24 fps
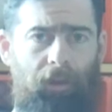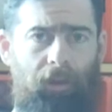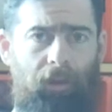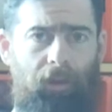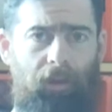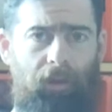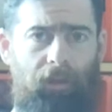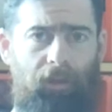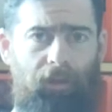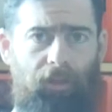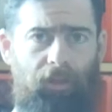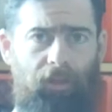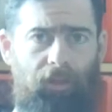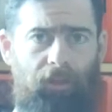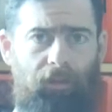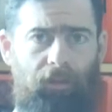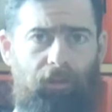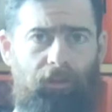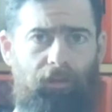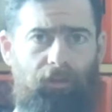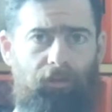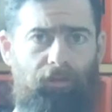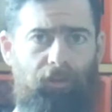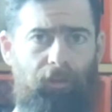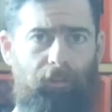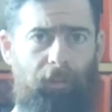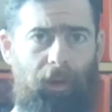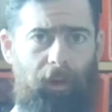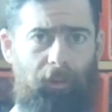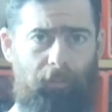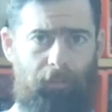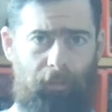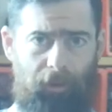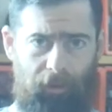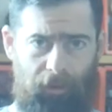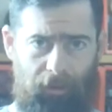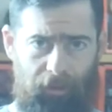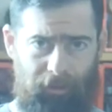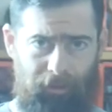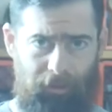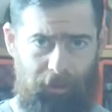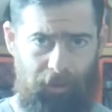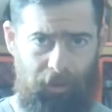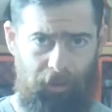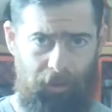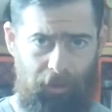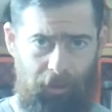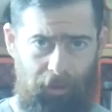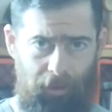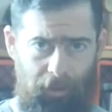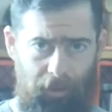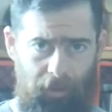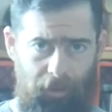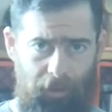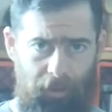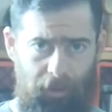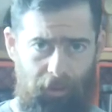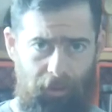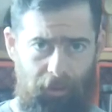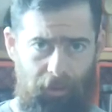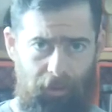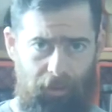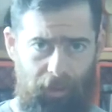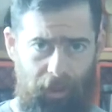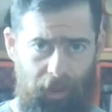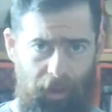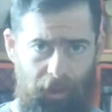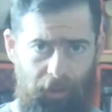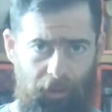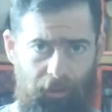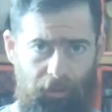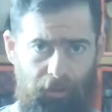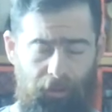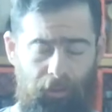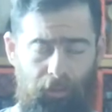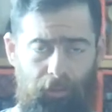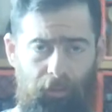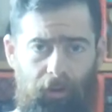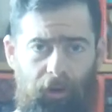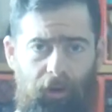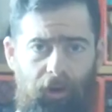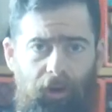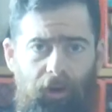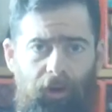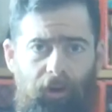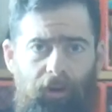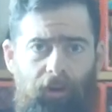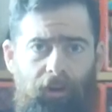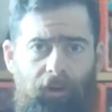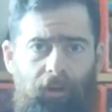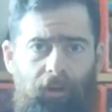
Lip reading: is, you remember that you are